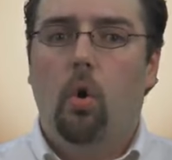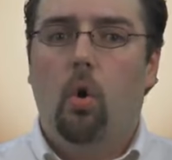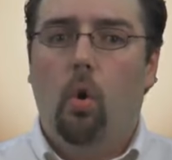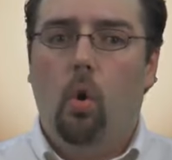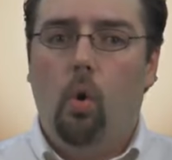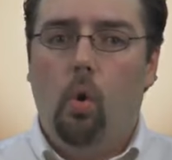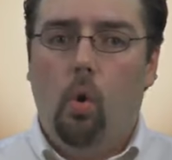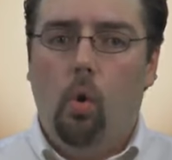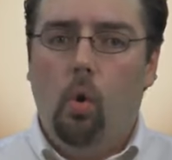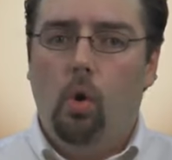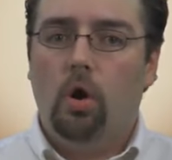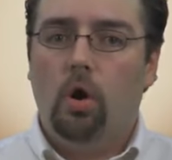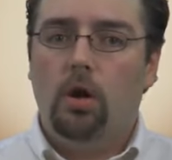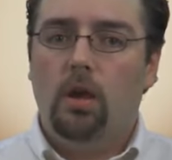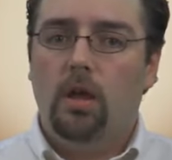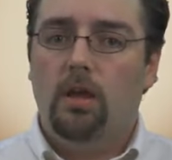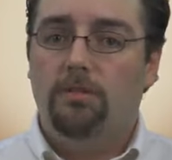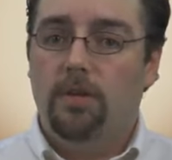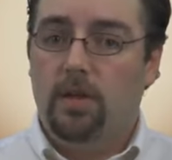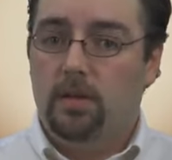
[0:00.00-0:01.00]
or
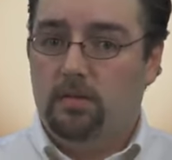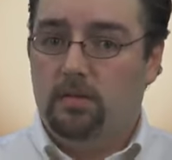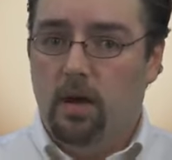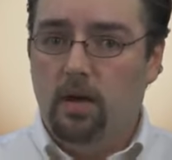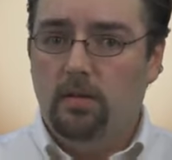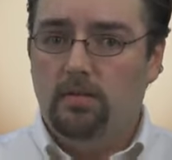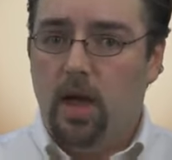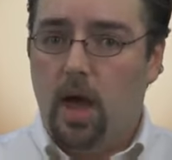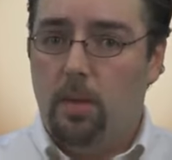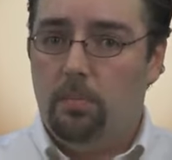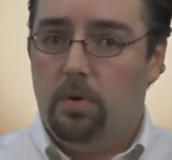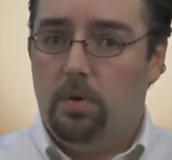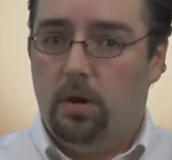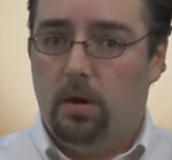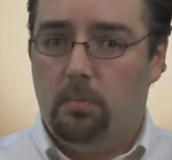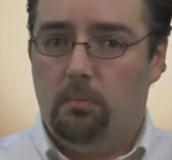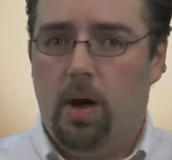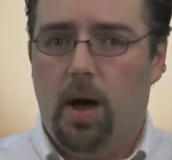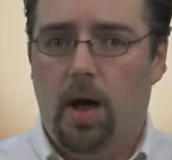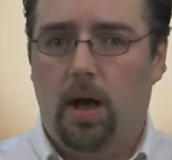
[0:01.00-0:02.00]
if it does happen to
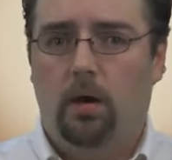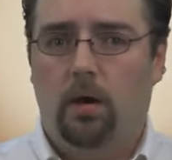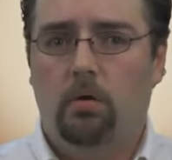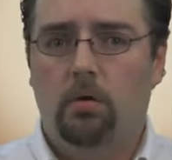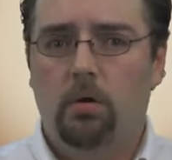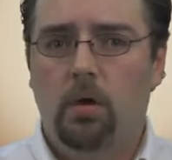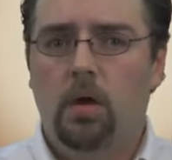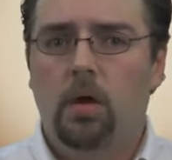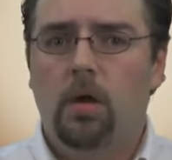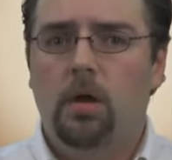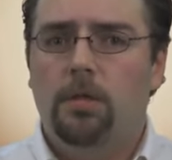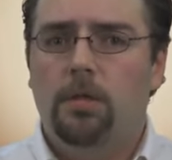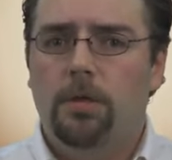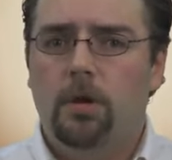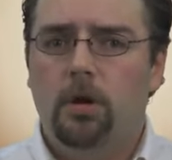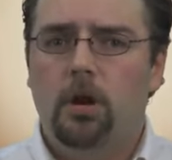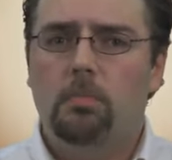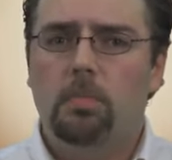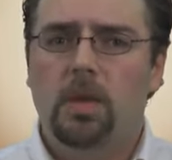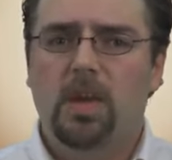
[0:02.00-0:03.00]
compile, there
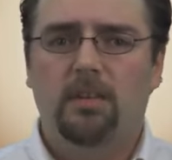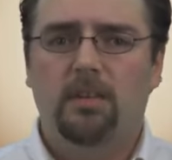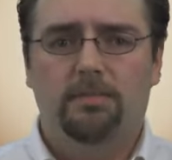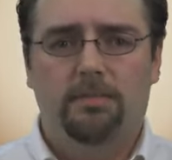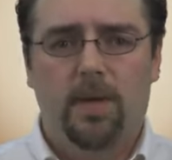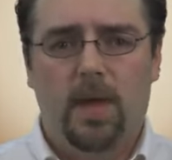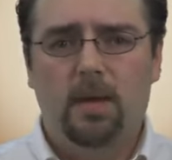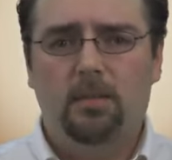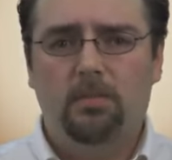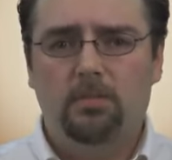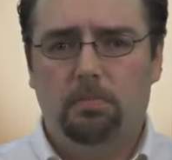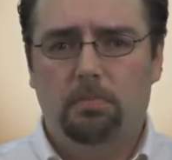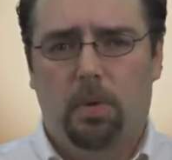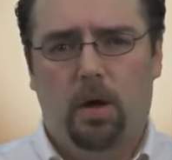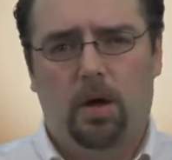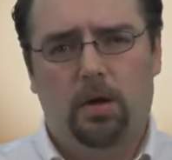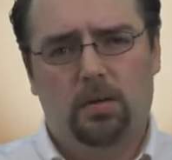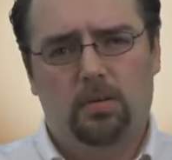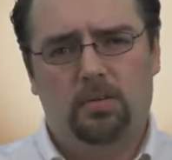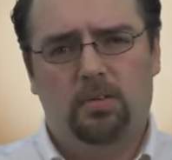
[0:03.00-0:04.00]
can be advanced
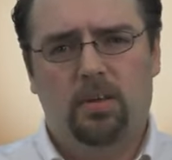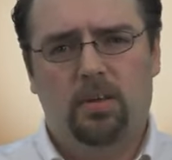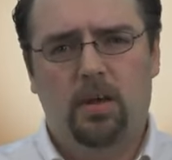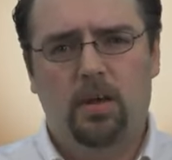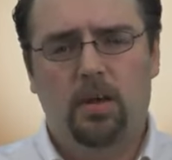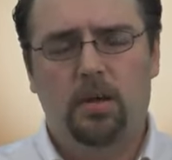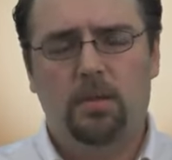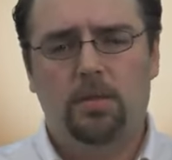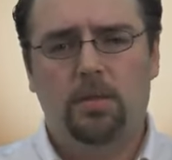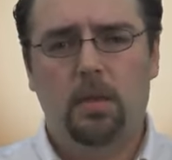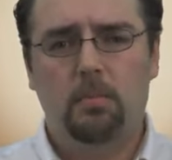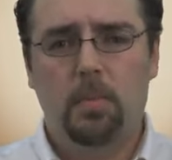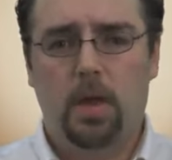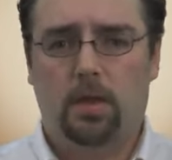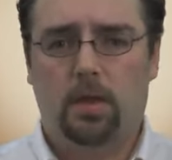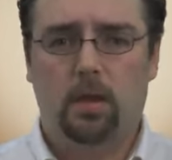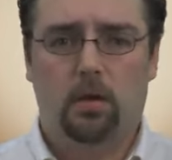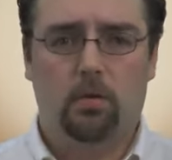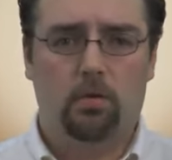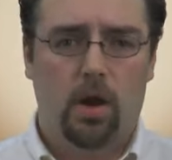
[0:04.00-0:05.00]
bugs that make
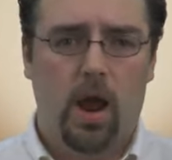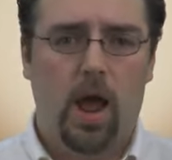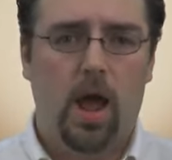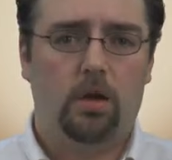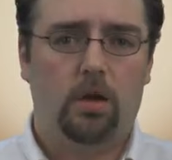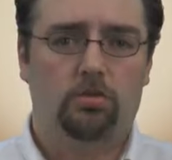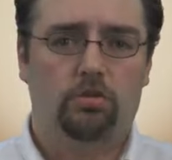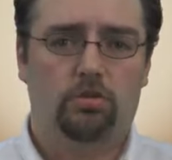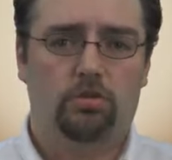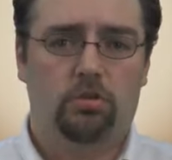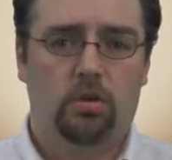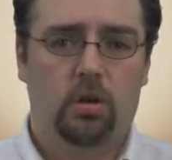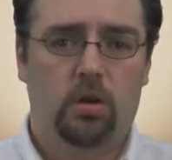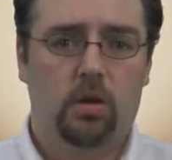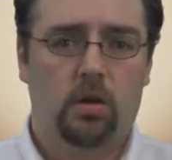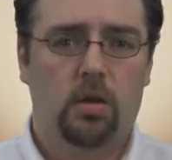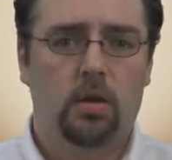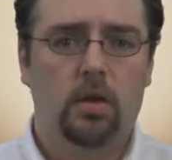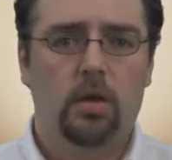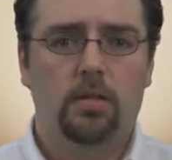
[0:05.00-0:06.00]
it crash.
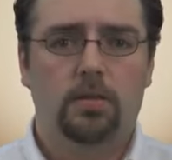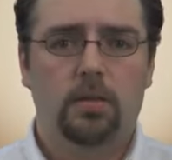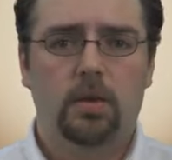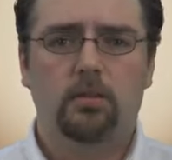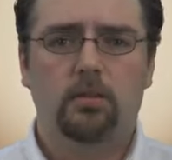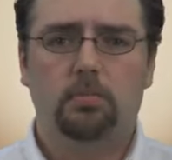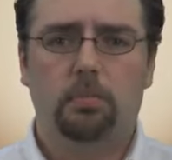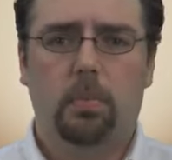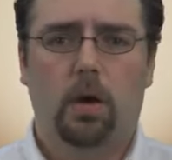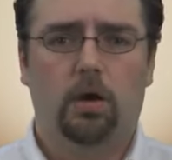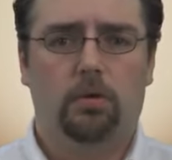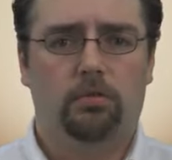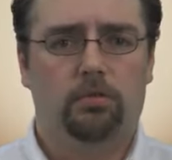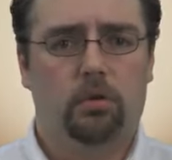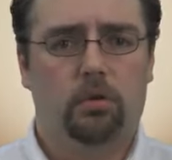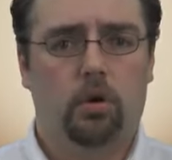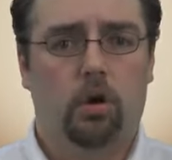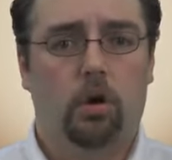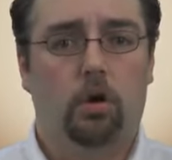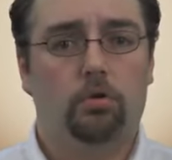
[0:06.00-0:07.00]
These bugs are
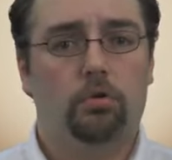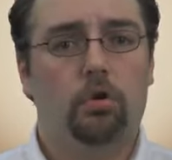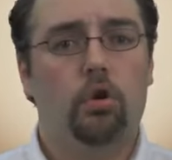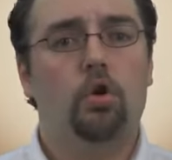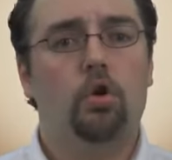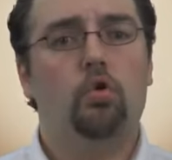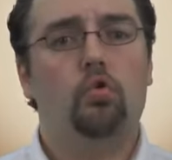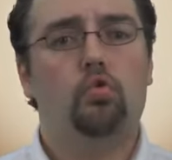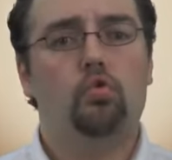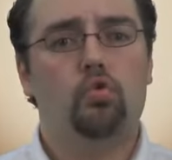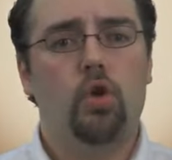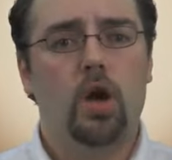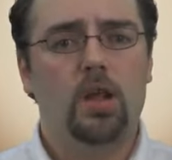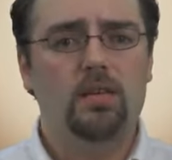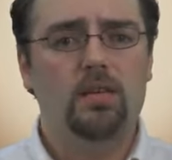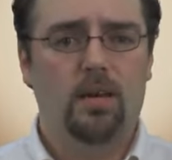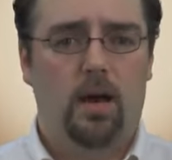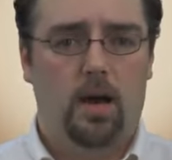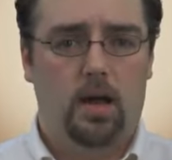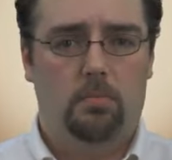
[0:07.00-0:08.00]
called
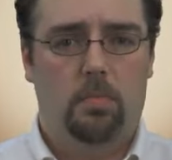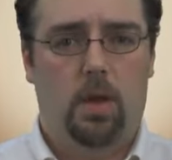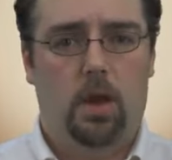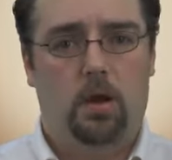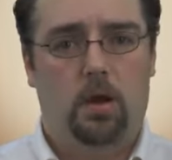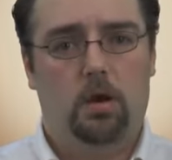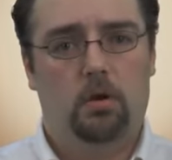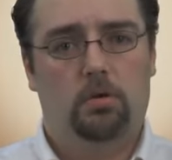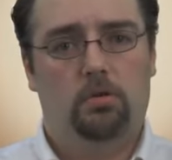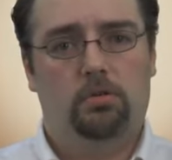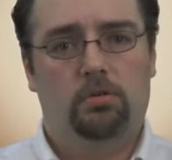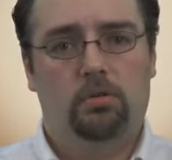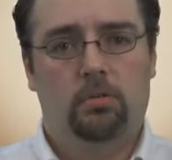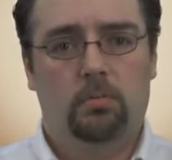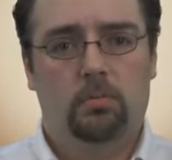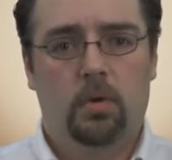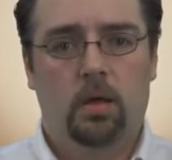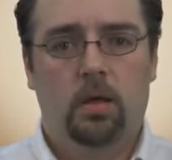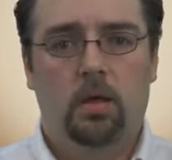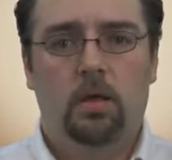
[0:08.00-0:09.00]
runtime errors,
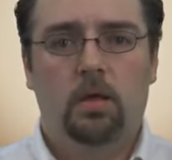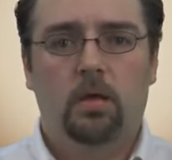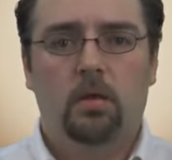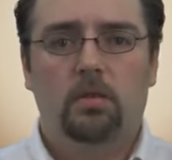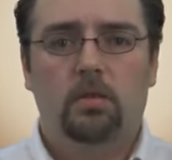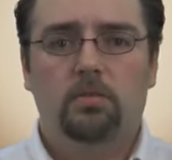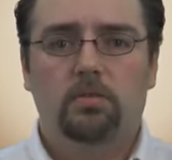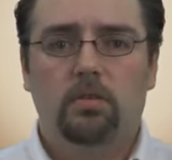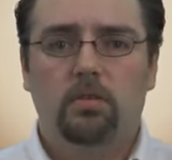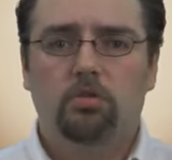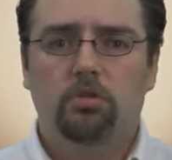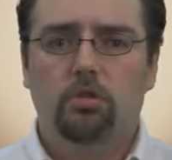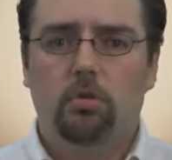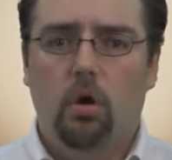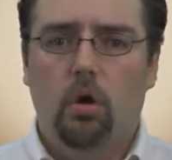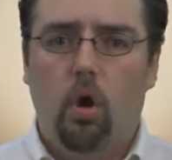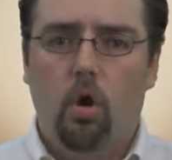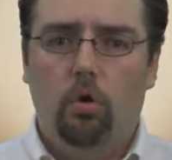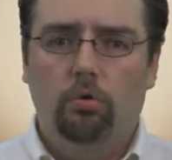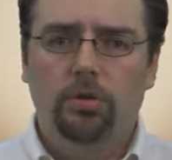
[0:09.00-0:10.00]
since you
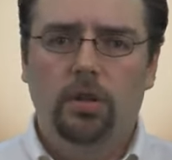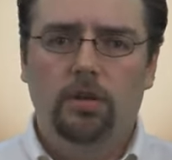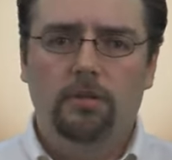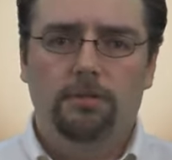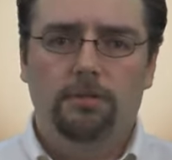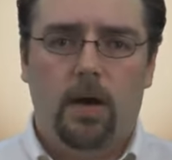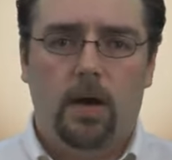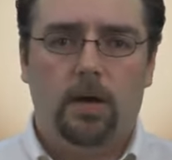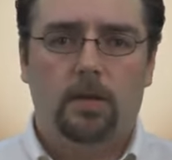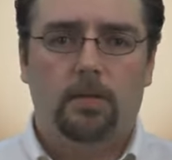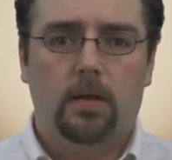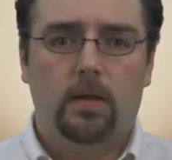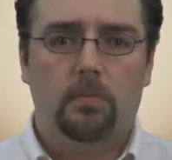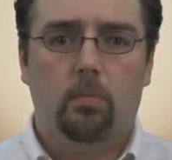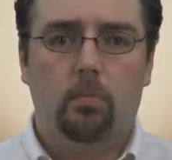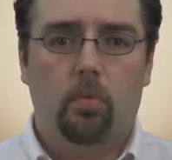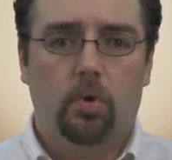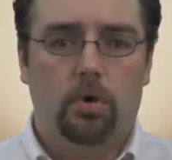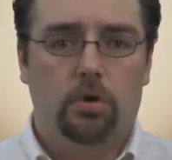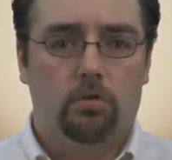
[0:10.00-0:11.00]
only find them
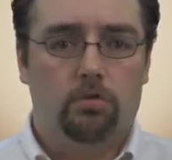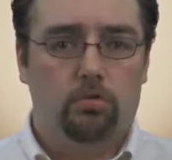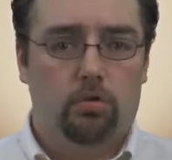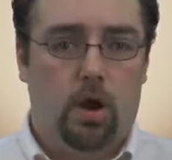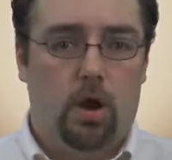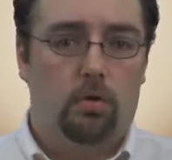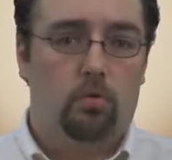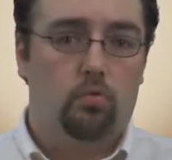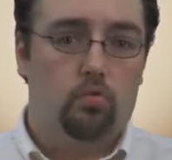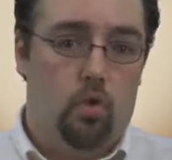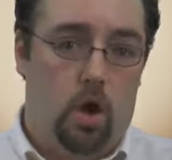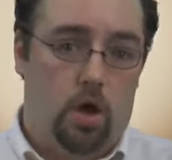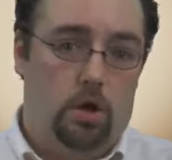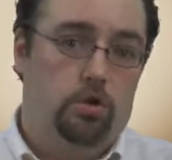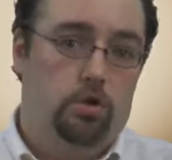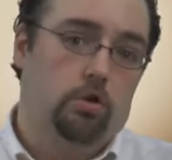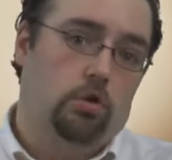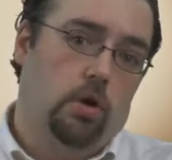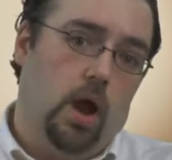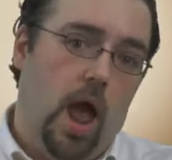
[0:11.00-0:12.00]
when you try to run
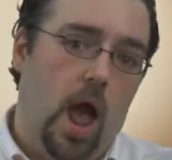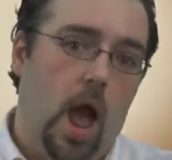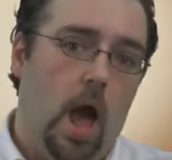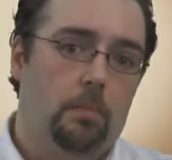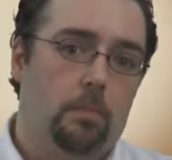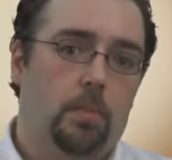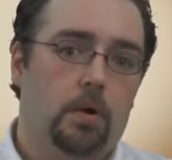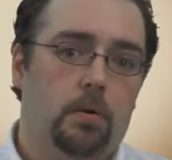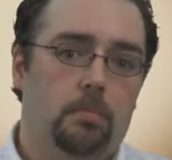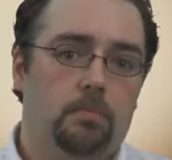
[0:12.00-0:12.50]
your app.